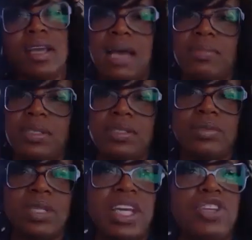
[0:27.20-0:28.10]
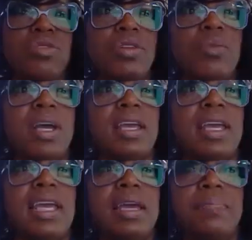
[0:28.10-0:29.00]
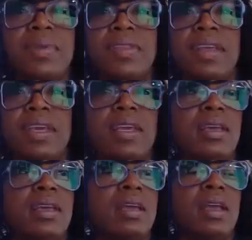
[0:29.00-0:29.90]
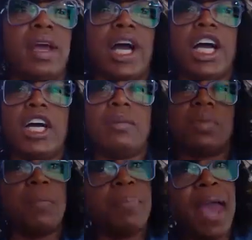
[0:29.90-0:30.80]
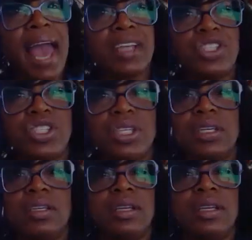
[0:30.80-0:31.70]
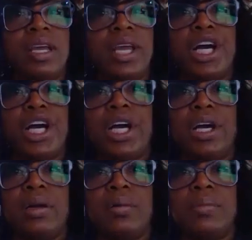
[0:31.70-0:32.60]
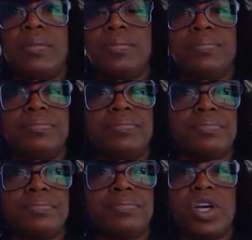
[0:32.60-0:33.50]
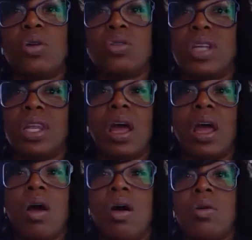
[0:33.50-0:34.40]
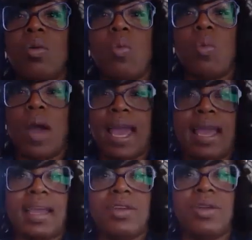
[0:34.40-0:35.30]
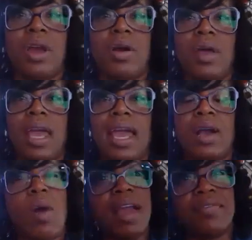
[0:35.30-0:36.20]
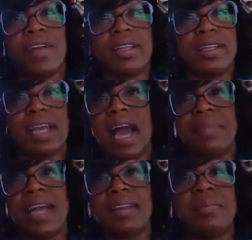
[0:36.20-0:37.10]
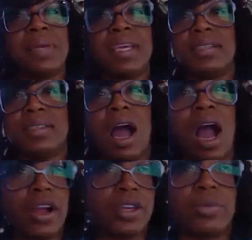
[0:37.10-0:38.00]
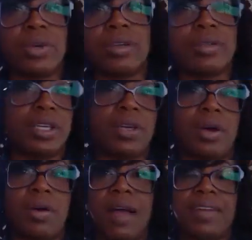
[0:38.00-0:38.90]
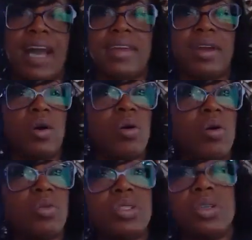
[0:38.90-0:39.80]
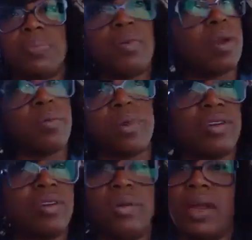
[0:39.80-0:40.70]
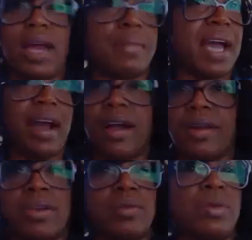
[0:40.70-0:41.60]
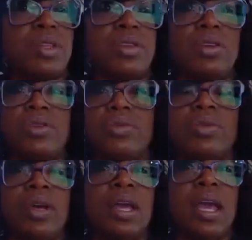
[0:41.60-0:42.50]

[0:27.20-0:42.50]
Absolutely. And you know what? Empathy, compassion, um, goes a long way, and quite frankly, I'm not the biggest arguer, I've gotten old to the point where, you know what, I'm not arguing with you.